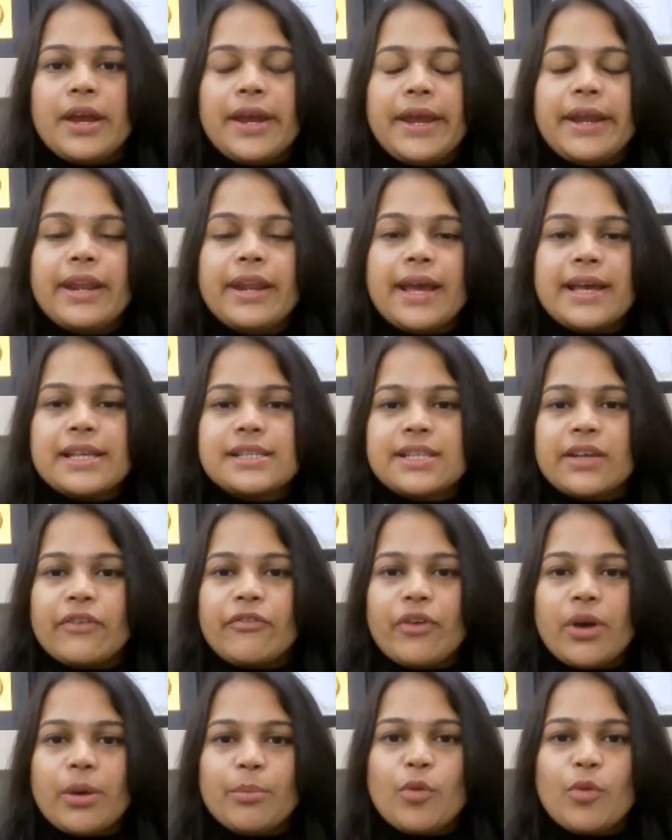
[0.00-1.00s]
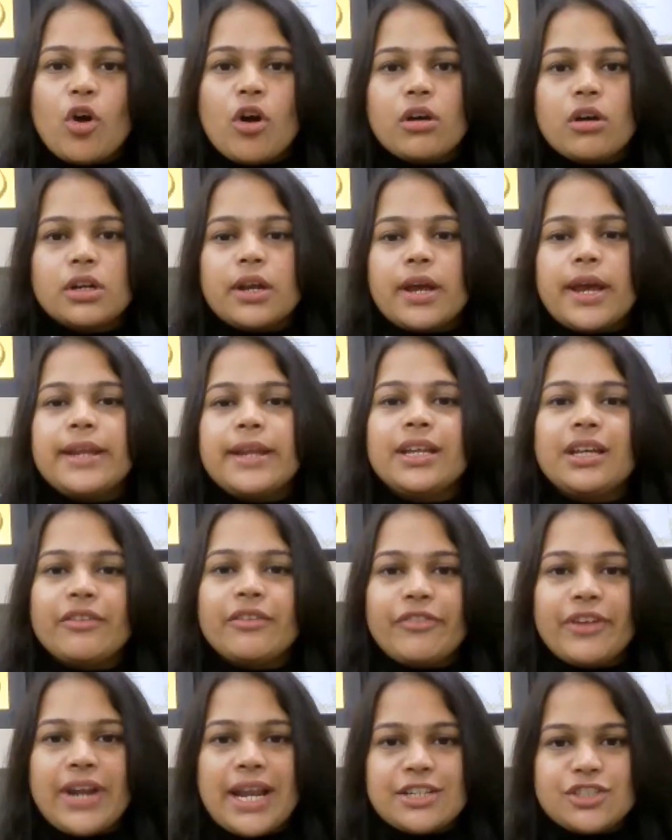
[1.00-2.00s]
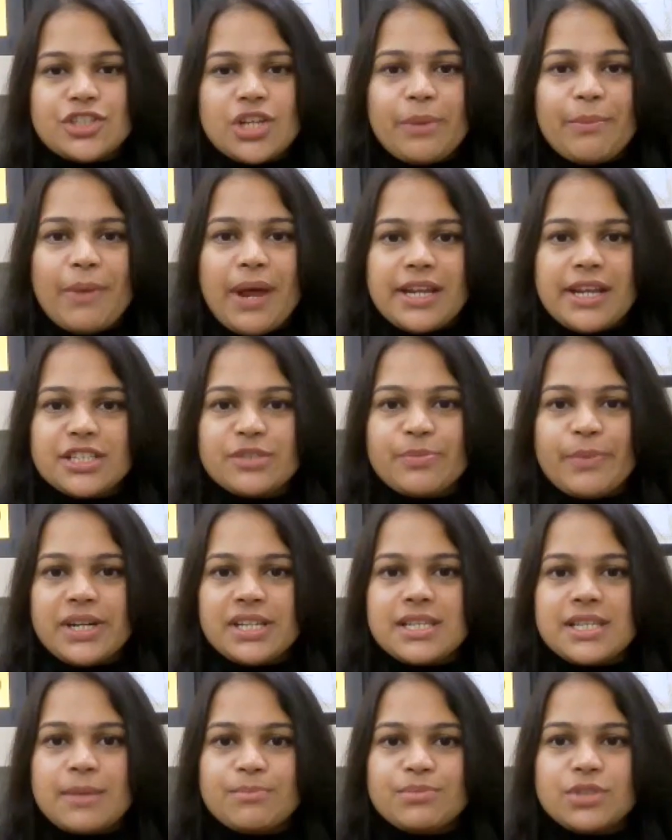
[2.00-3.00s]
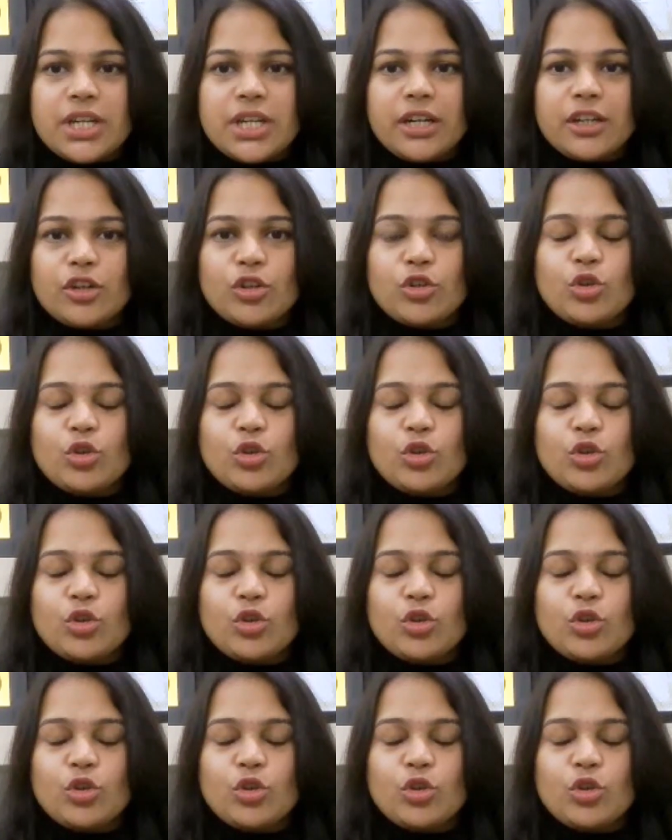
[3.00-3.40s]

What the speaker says: In SFM or any financial management subject,